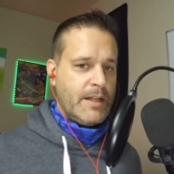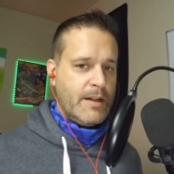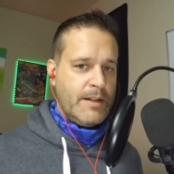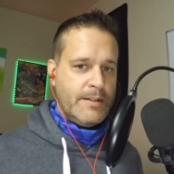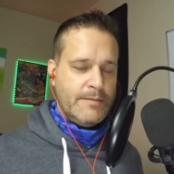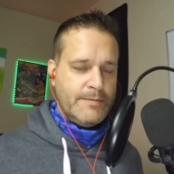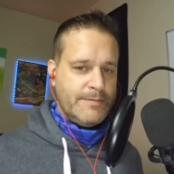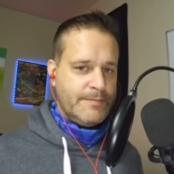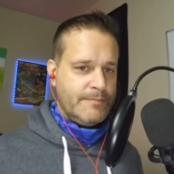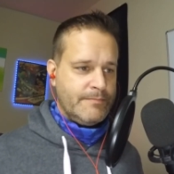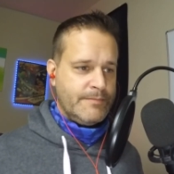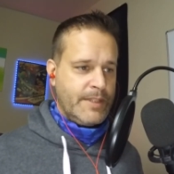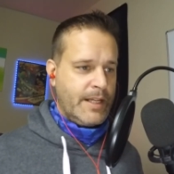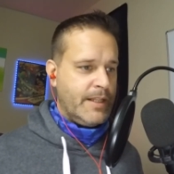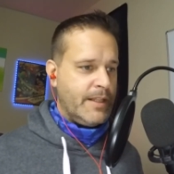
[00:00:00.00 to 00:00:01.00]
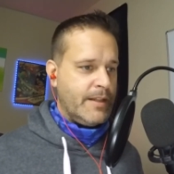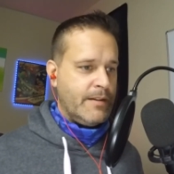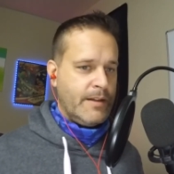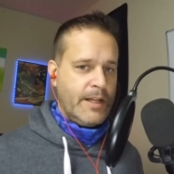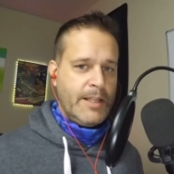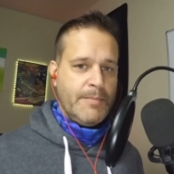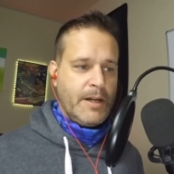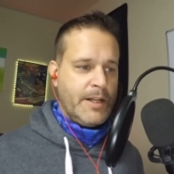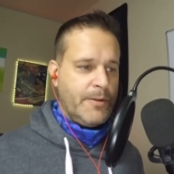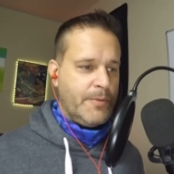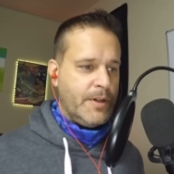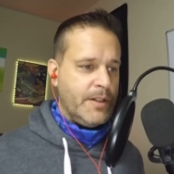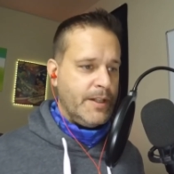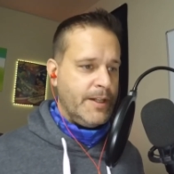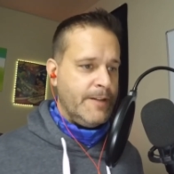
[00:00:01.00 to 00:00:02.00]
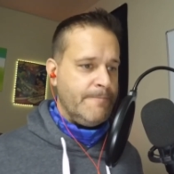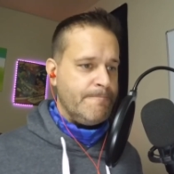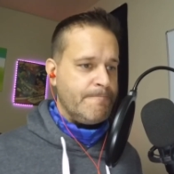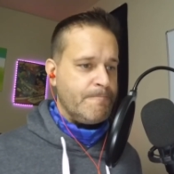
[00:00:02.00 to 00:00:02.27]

kind of anybody really.